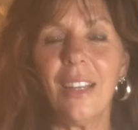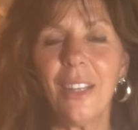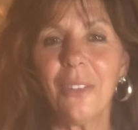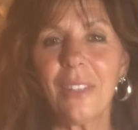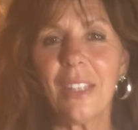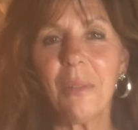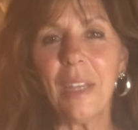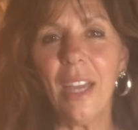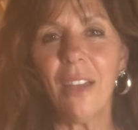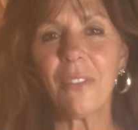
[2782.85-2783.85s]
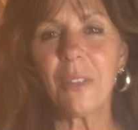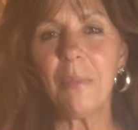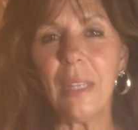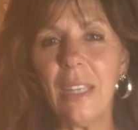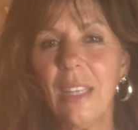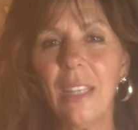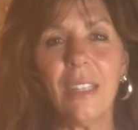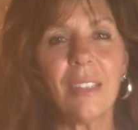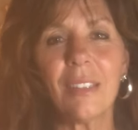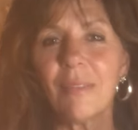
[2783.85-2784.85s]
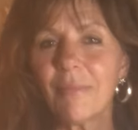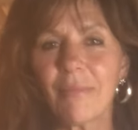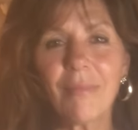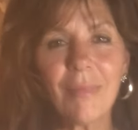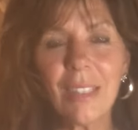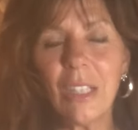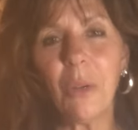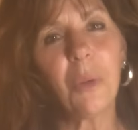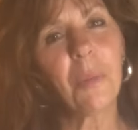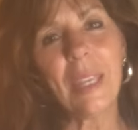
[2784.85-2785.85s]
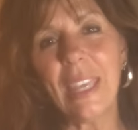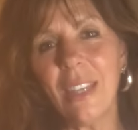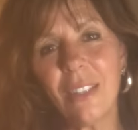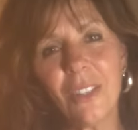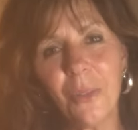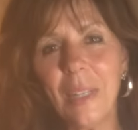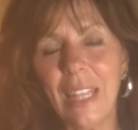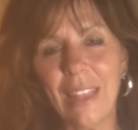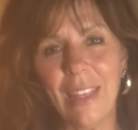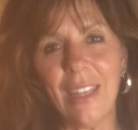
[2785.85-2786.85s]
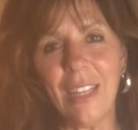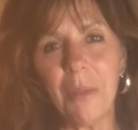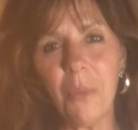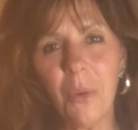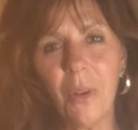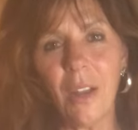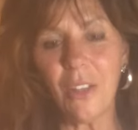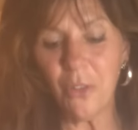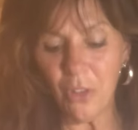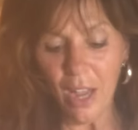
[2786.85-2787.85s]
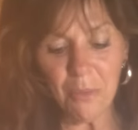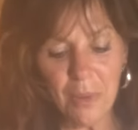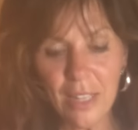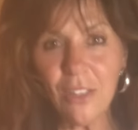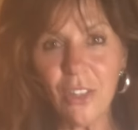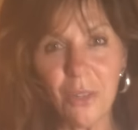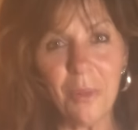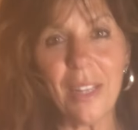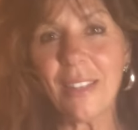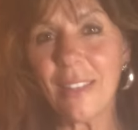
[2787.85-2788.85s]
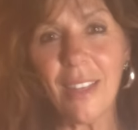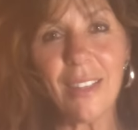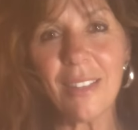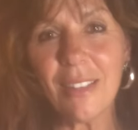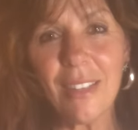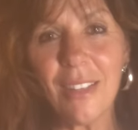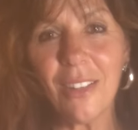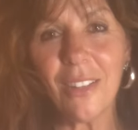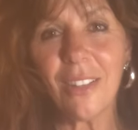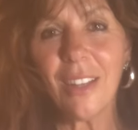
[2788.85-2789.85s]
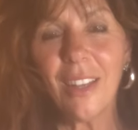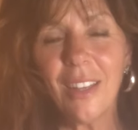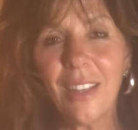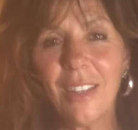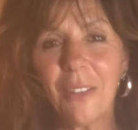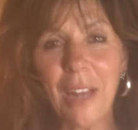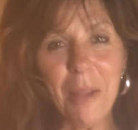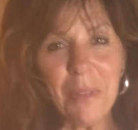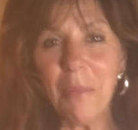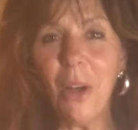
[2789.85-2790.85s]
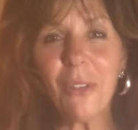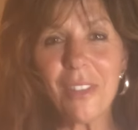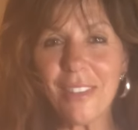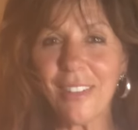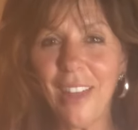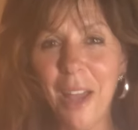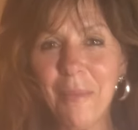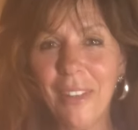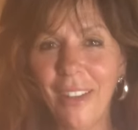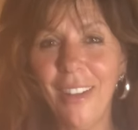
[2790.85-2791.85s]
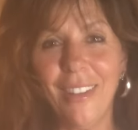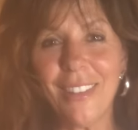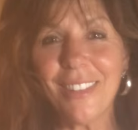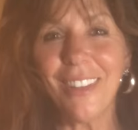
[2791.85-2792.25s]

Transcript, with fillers: I don't think we have to be, you know, where we can't do anything anymore. You, I read to you what it says here. What happened to Moses, it can happen to us,